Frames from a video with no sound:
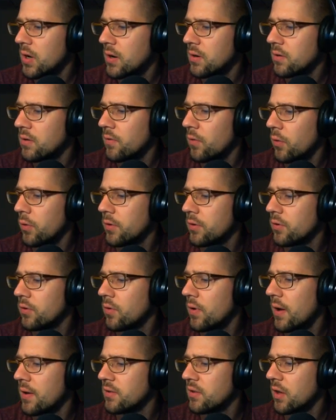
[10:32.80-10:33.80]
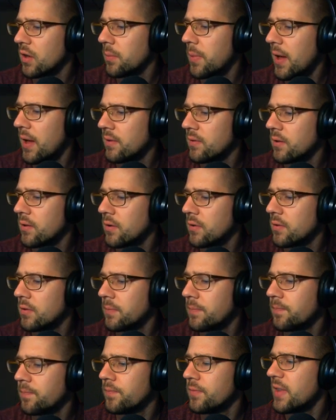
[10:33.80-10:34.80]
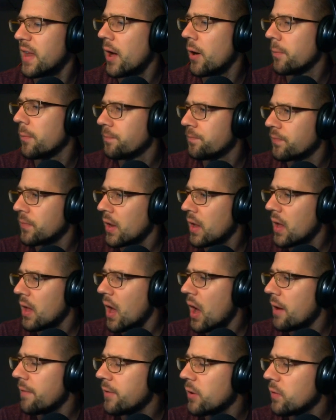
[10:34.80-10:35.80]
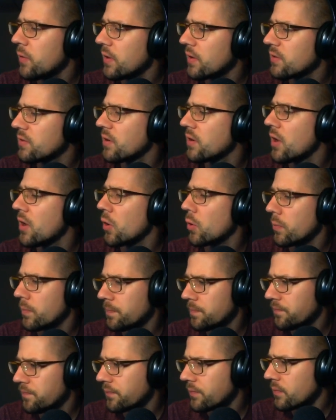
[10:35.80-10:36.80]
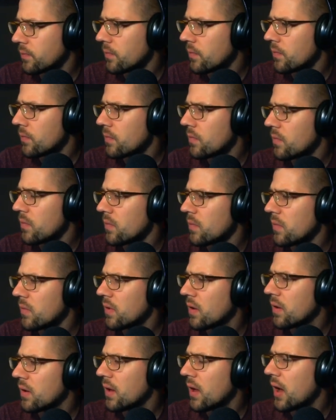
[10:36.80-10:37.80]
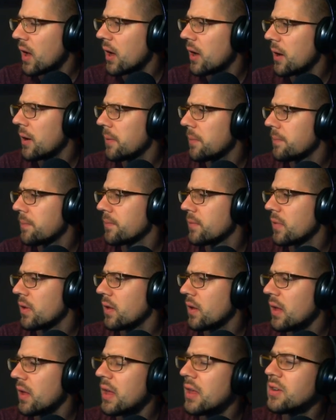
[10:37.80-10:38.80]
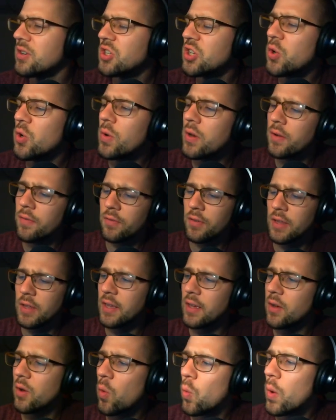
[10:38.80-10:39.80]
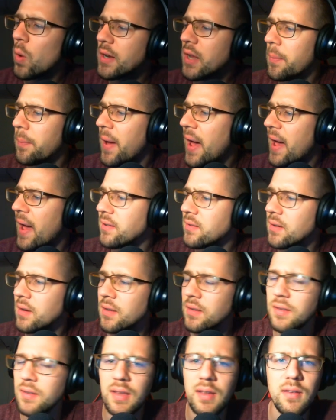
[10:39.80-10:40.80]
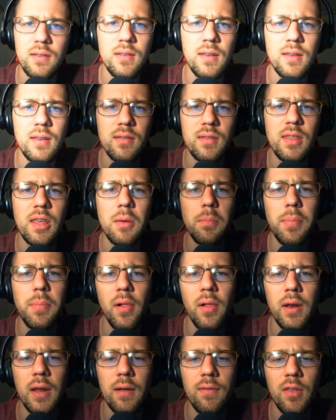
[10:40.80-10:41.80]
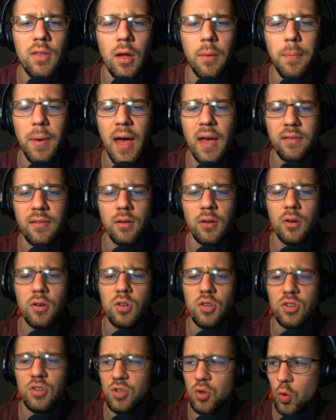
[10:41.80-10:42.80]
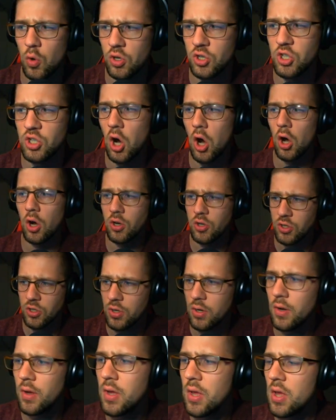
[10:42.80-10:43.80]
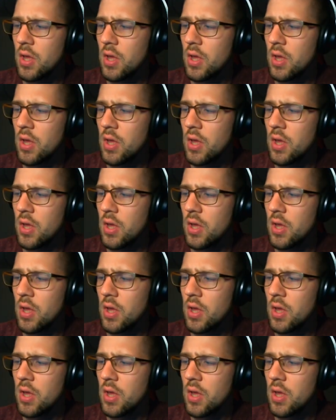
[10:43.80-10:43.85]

change in voltage across the capacitors. Now, a few things to note. Um, intuitively, what capacitance is, is the ability of the capacitor to store charge.